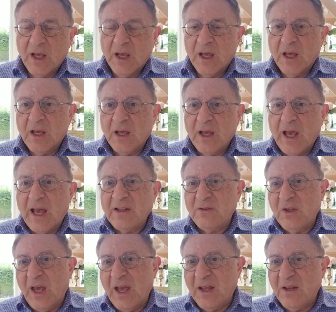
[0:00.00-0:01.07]

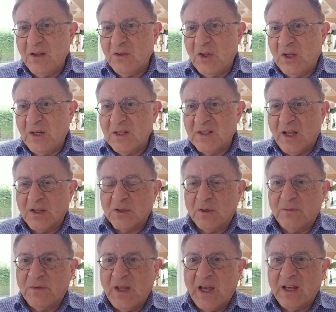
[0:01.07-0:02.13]
And the results
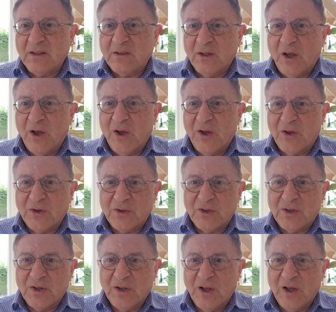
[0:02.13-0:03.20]
of that
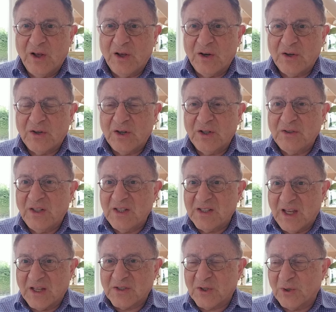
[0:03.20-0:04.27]
are
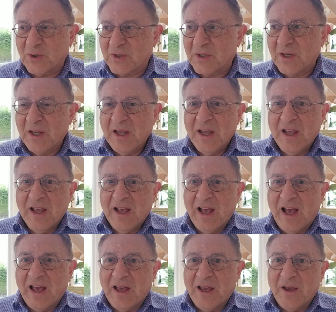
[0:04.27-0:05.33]
disastrous.
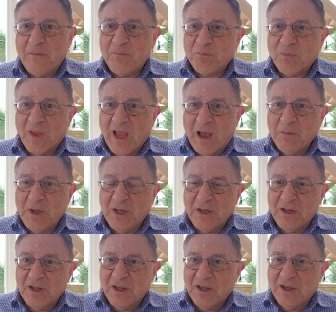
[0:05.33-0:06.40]
I
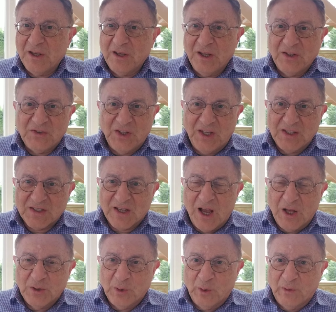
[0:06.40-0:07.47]
mean, it is
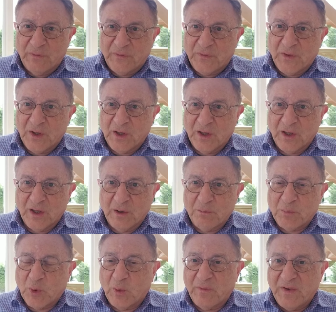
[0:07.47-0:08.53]
kind of
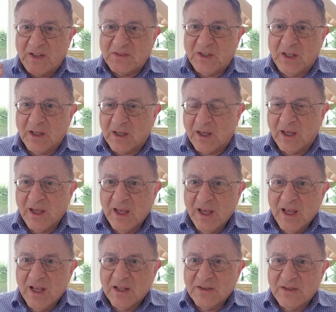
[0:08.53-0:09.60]
prophetic
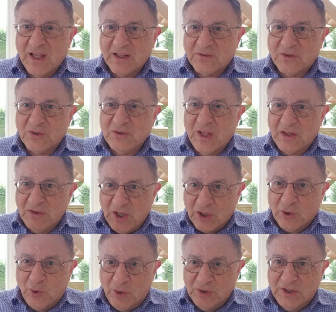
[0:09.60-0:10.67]
that they
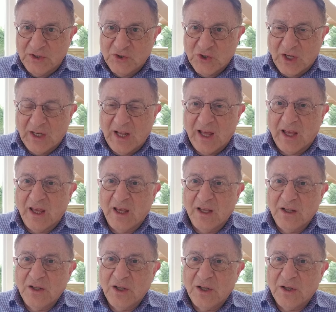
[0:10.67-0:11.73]
called it
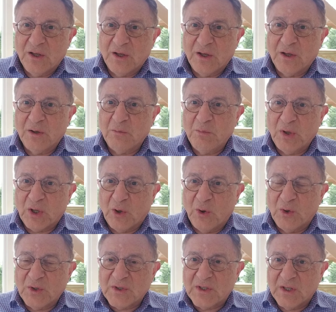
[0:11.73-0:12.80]
Jala
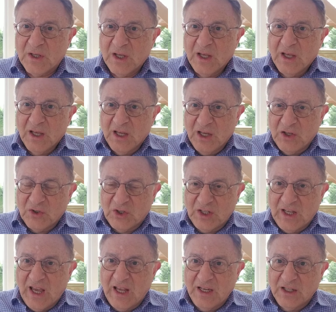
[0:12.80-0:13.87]
because in
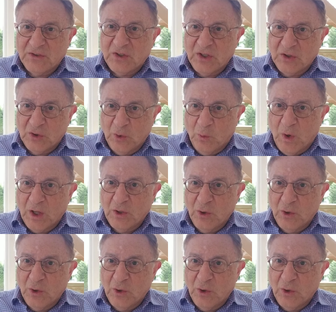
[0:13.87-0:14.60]
reality the one